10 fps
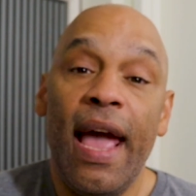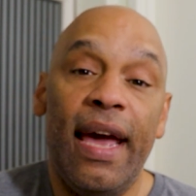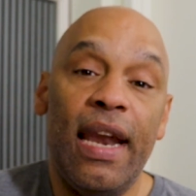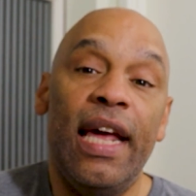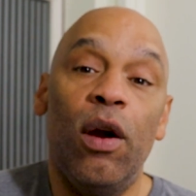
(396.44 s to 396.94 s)

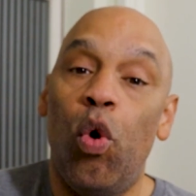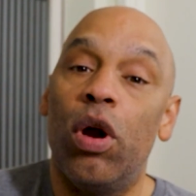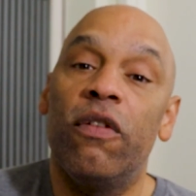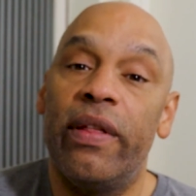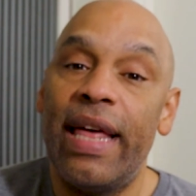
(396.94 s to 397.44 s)
And in
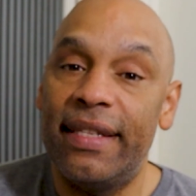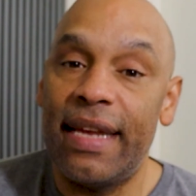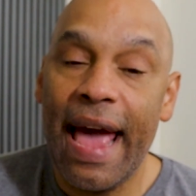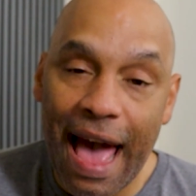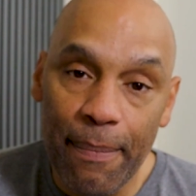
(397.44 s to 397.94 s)
order for that
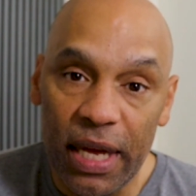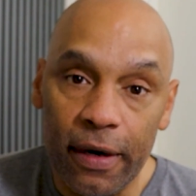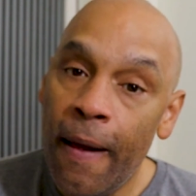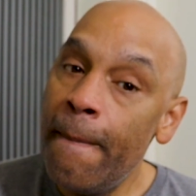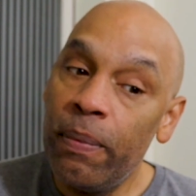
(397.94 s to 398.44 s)
to
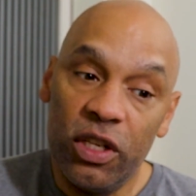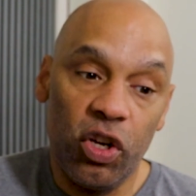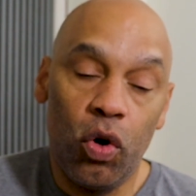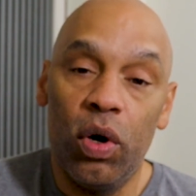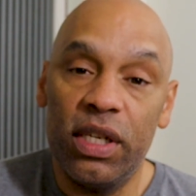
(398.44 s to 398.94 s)
happen,
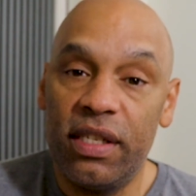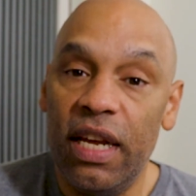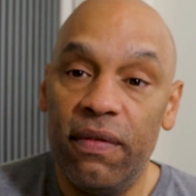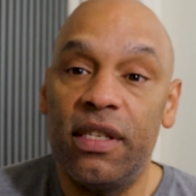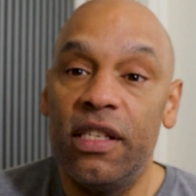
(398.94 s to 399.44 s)
Shakur
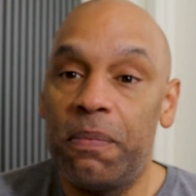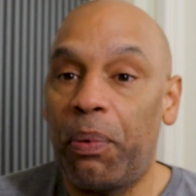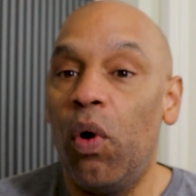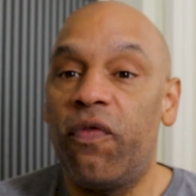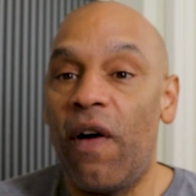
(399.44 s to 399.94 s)
Stevenson's
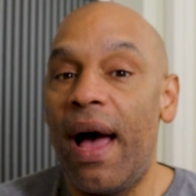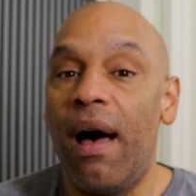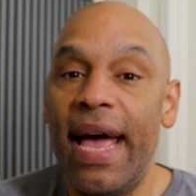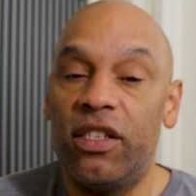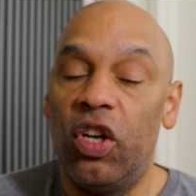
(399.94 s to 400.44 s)

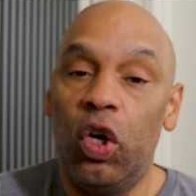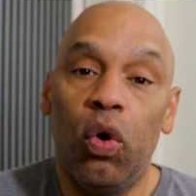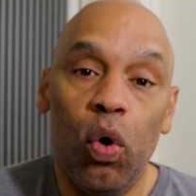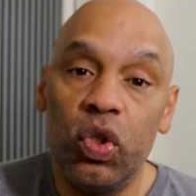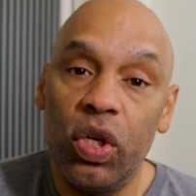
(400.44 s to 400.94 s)
profile has to
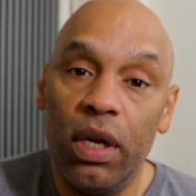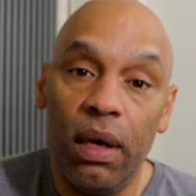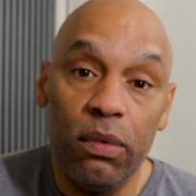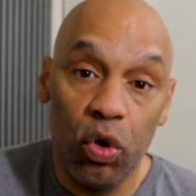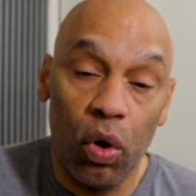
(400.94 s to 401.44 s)
grow to
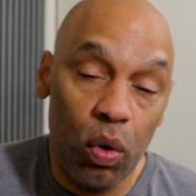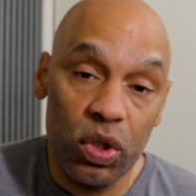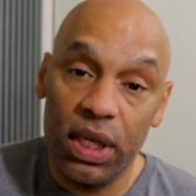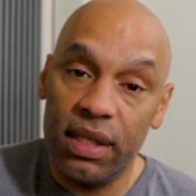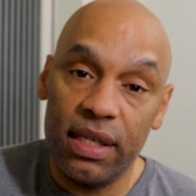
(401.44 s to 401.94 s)

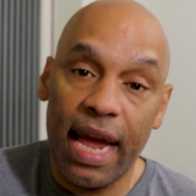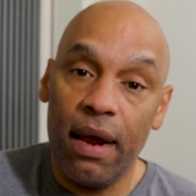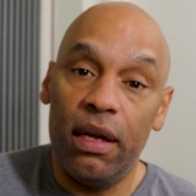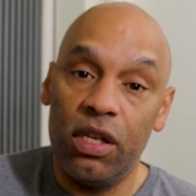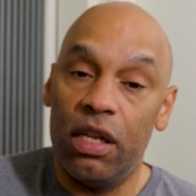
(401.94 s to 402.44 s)

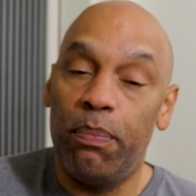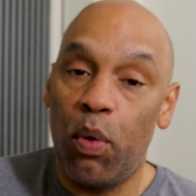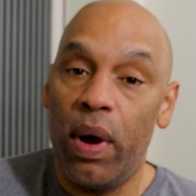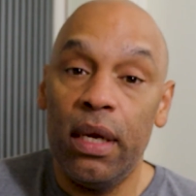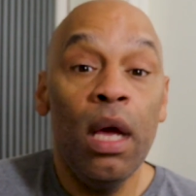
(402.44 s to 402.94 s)
the
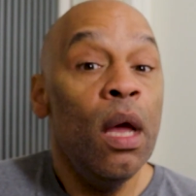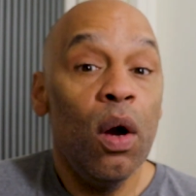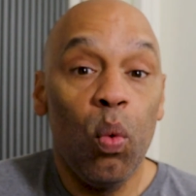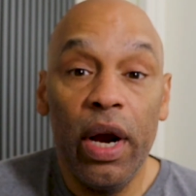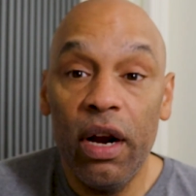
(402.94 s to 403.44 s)
point
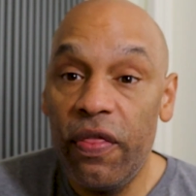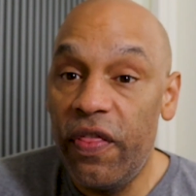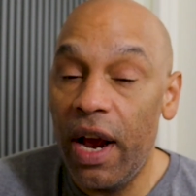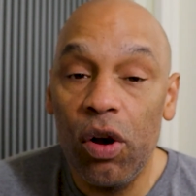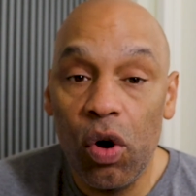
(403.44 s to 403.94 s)
where
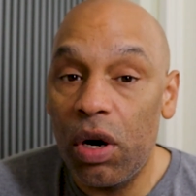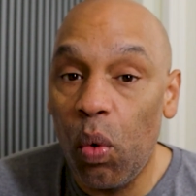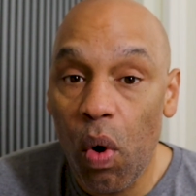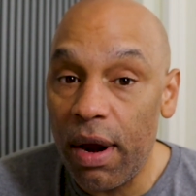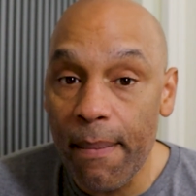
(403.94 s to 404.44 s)
they're going to
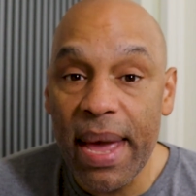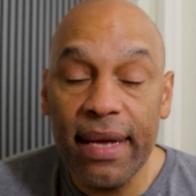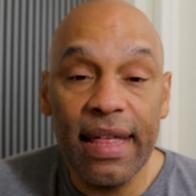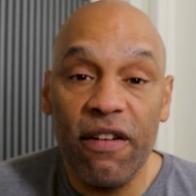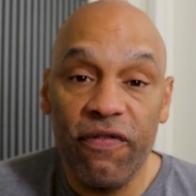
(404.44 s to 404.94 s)
want to
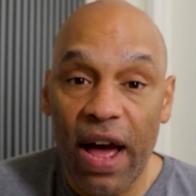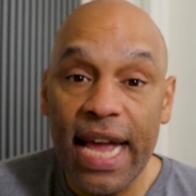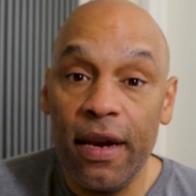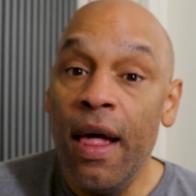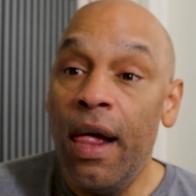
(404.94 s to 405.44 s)
make that
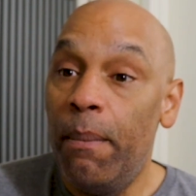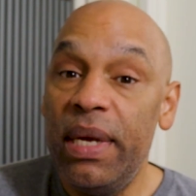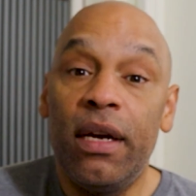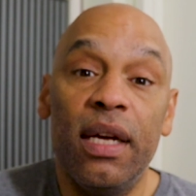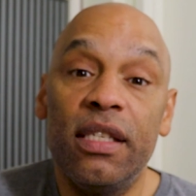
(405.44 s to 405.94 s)
fight
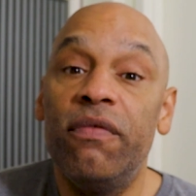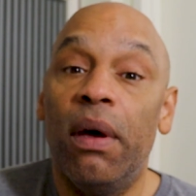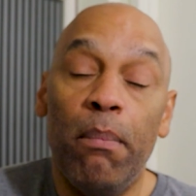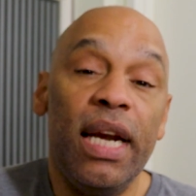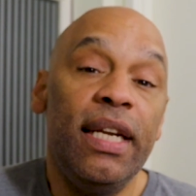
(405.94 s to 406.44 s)
because of
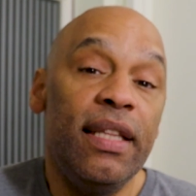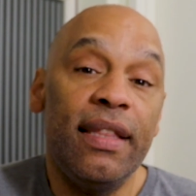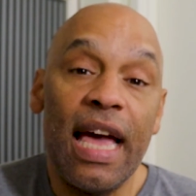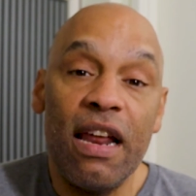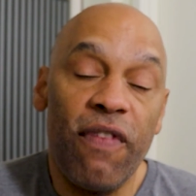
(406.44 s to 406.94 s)
the money
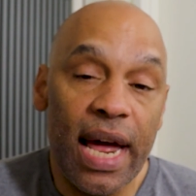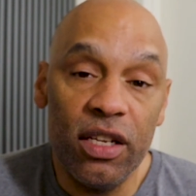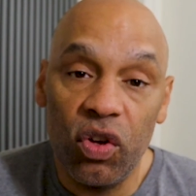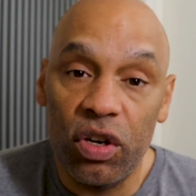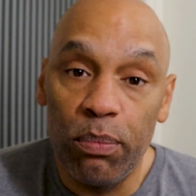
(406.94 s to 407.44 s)
that fight
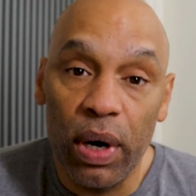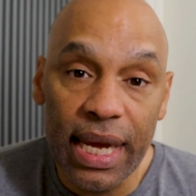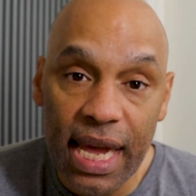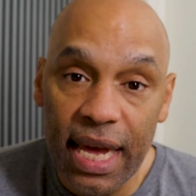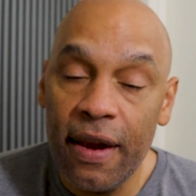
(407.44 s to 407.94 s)
is going to
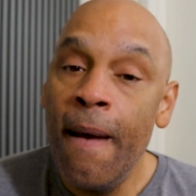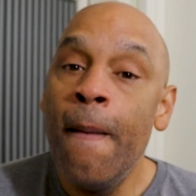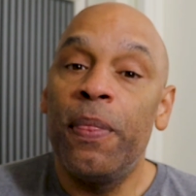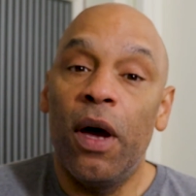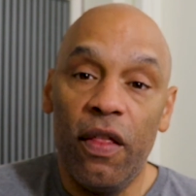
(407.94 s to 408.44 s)
bring
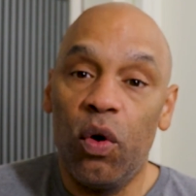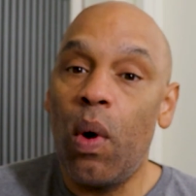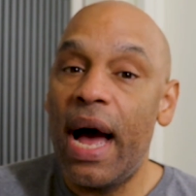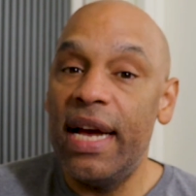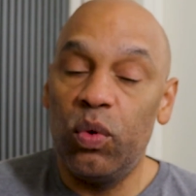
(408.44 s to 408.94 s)
in.
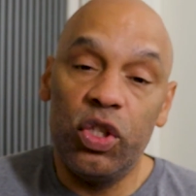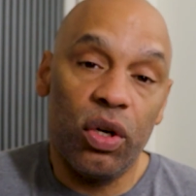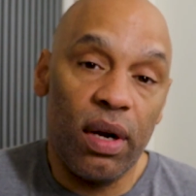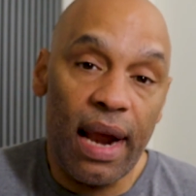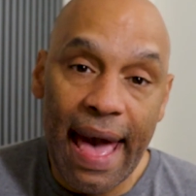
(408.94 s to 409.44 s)
Otherwise, what
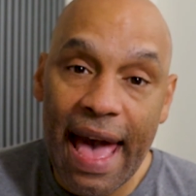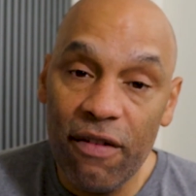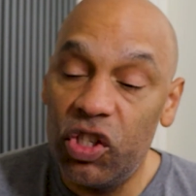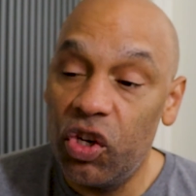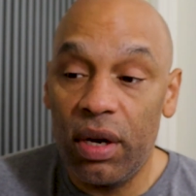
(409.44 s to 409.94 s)
you're going to
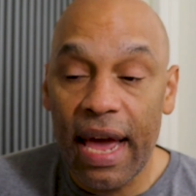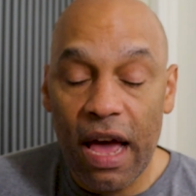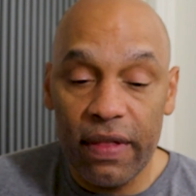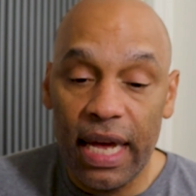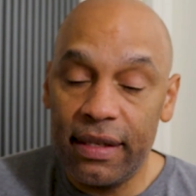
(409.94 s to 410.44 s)
have is you're going to
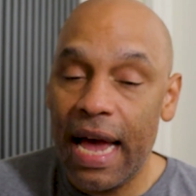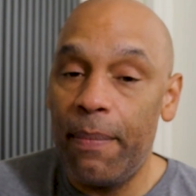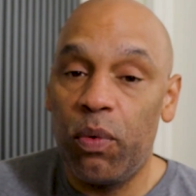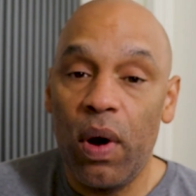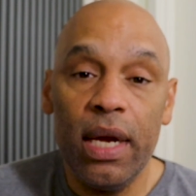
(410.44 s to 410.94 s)
have that
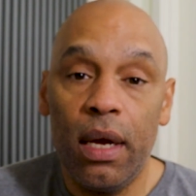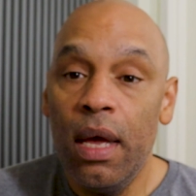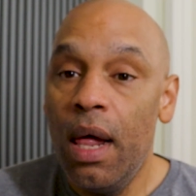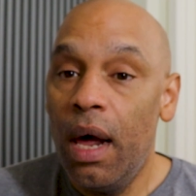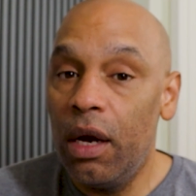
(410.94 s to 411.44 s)
top rank
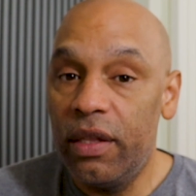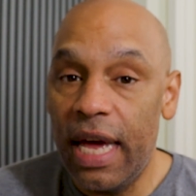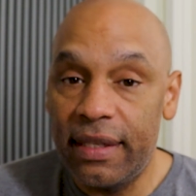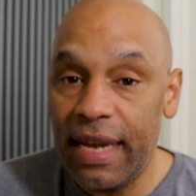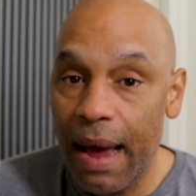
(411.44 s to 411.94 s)

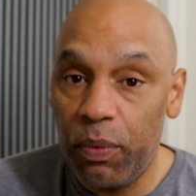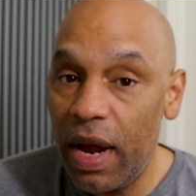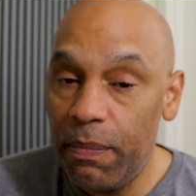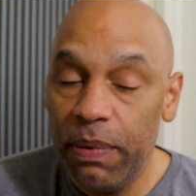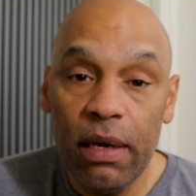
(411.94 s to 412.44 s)

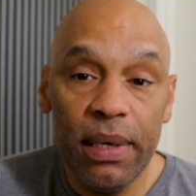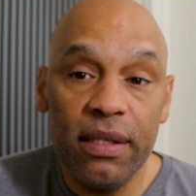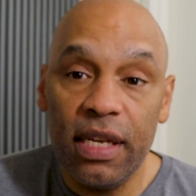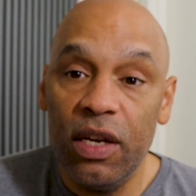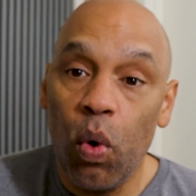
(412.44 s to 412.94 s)

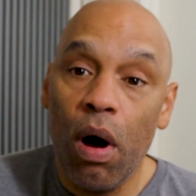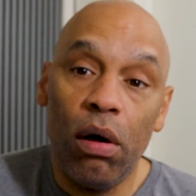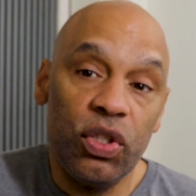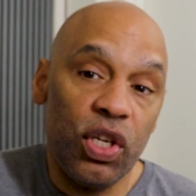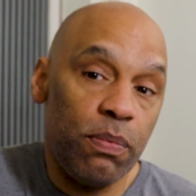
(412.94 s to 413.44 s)
PBC
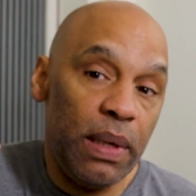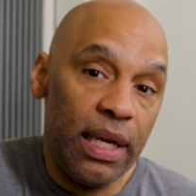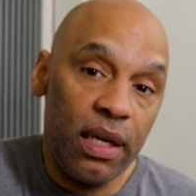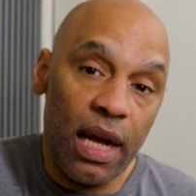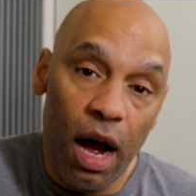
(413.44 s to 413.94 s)
wall just
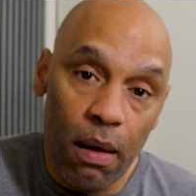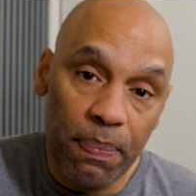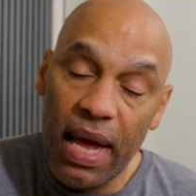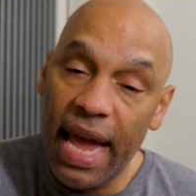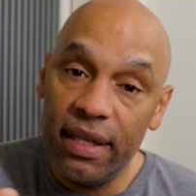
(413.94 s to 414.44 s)
be
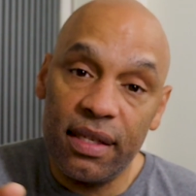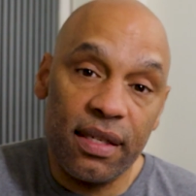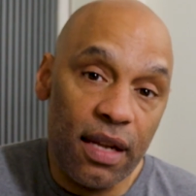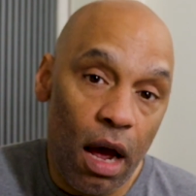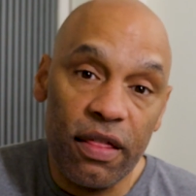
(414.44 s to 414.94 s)
up and
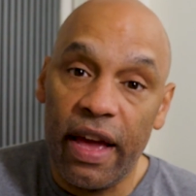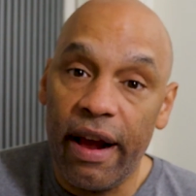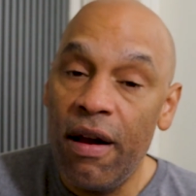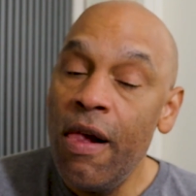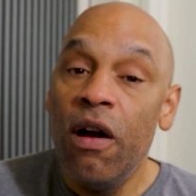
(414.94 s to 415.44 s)
stuck
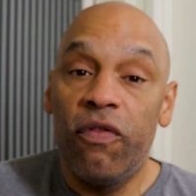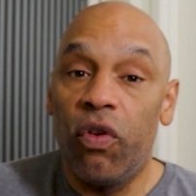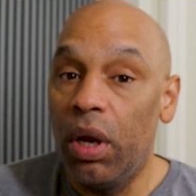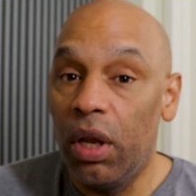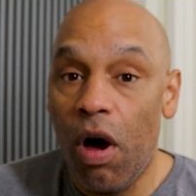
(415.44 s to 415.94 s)
there
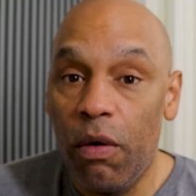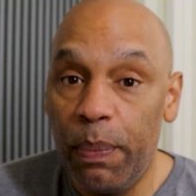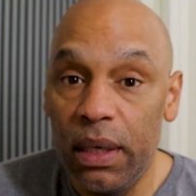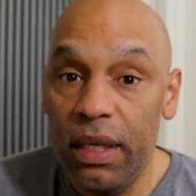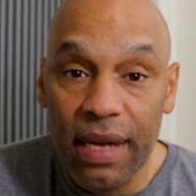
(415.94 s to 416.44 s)
for a long
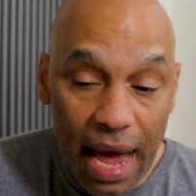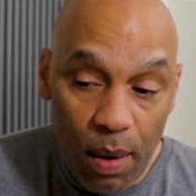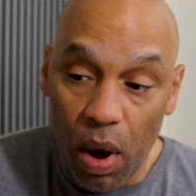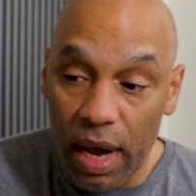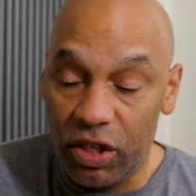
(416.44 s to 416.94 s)
period of
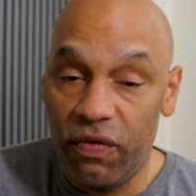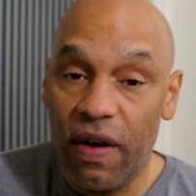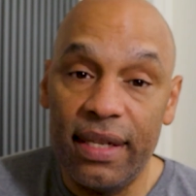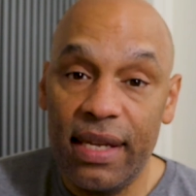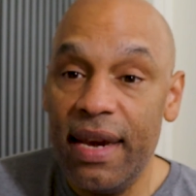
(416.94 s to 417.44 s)
time while
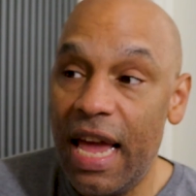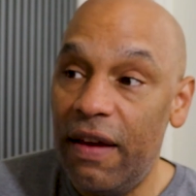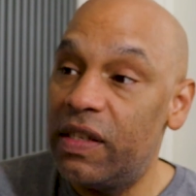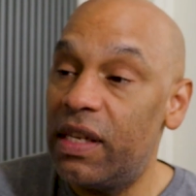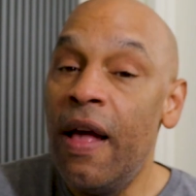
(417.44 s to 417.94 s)
Gervonta
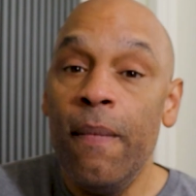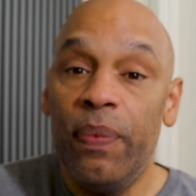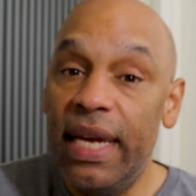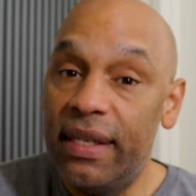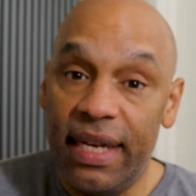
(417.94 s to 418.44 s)
Davis
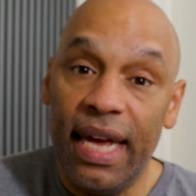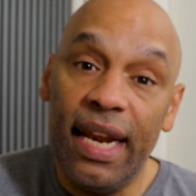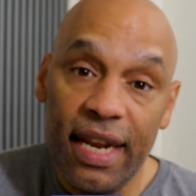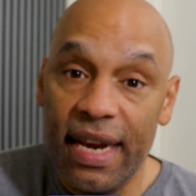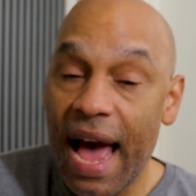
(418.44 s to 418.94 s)
is
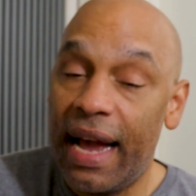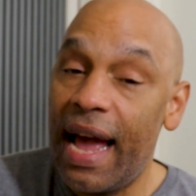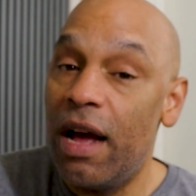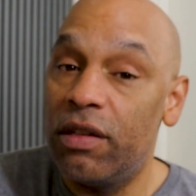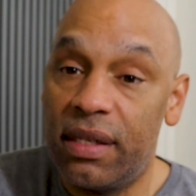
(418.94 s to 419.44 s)
getting the
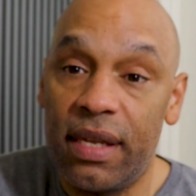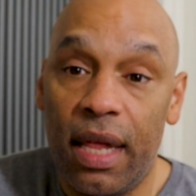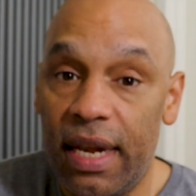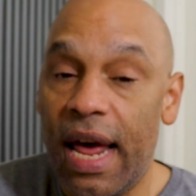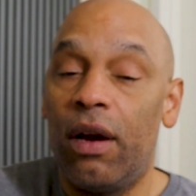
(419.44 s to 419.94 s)
knockout,
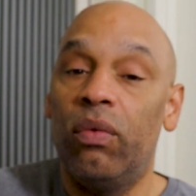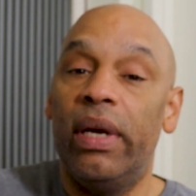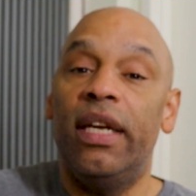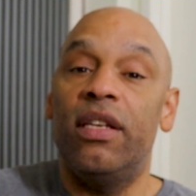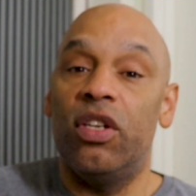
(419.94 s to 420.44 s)
selling out
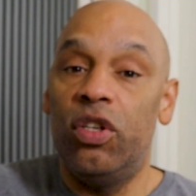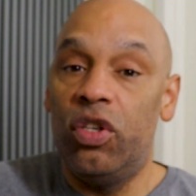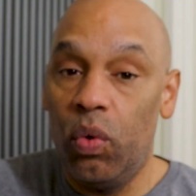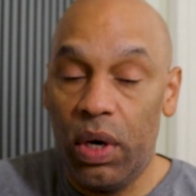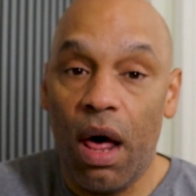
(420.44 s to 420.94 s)
arenas and
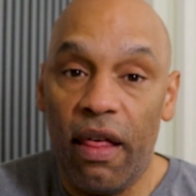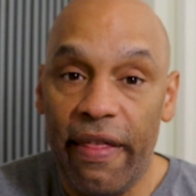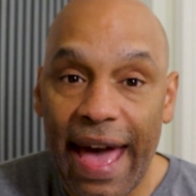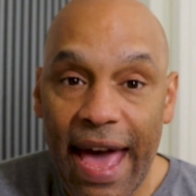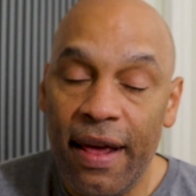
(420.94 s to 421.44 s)
doing all of
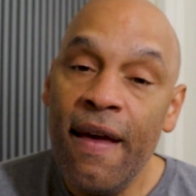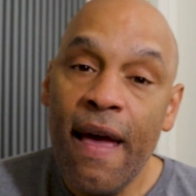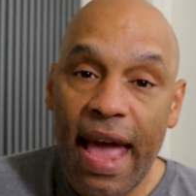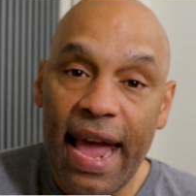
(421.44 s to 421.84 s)
that.